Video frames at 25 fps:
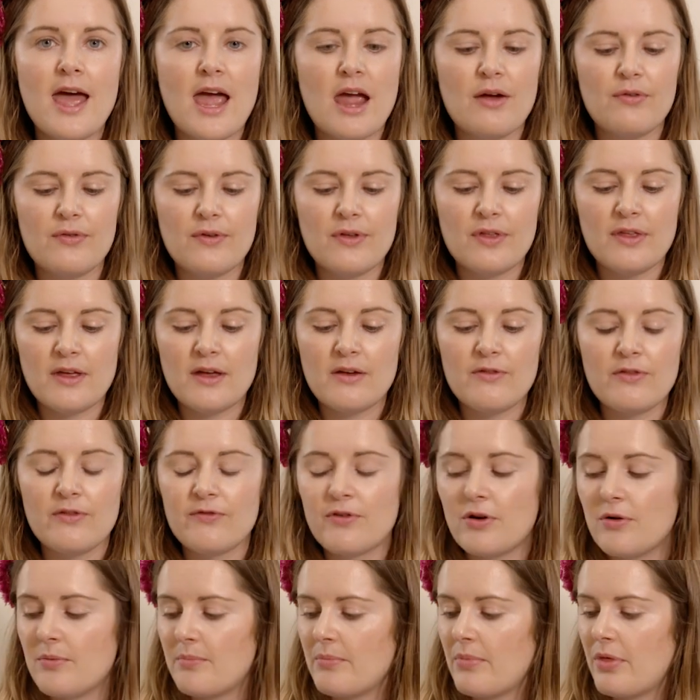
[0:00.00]
everything
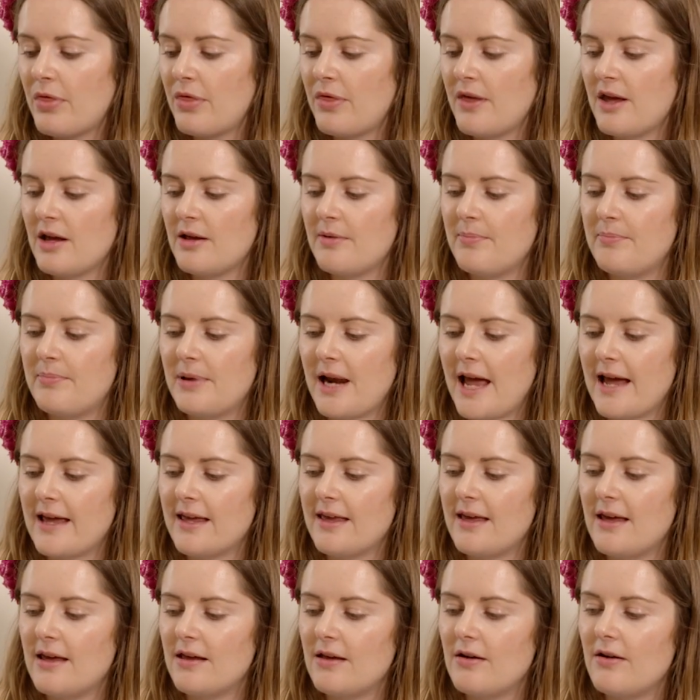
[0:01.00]
from thick
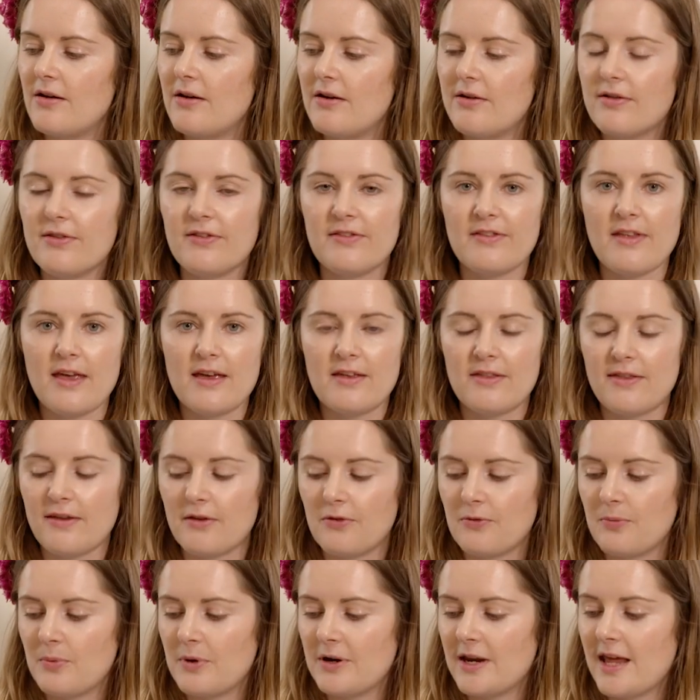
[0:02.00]
blanket yarns like
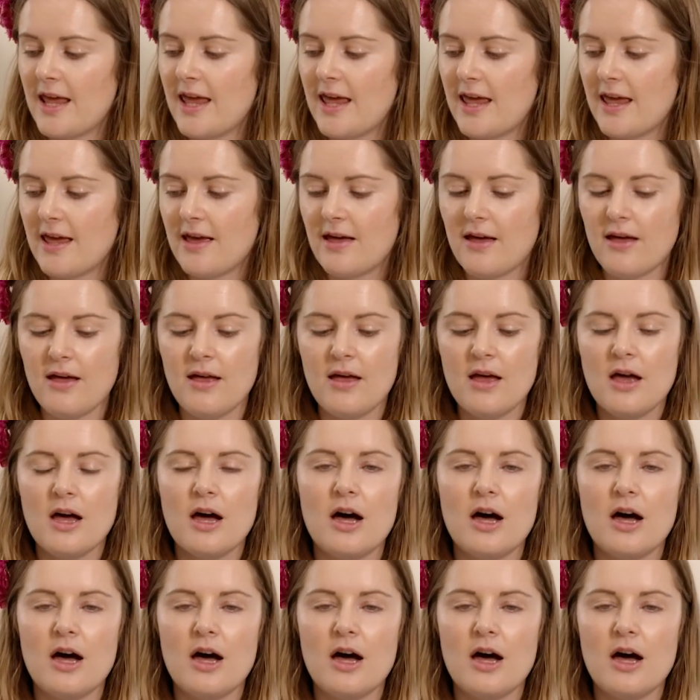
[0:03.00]
this one here,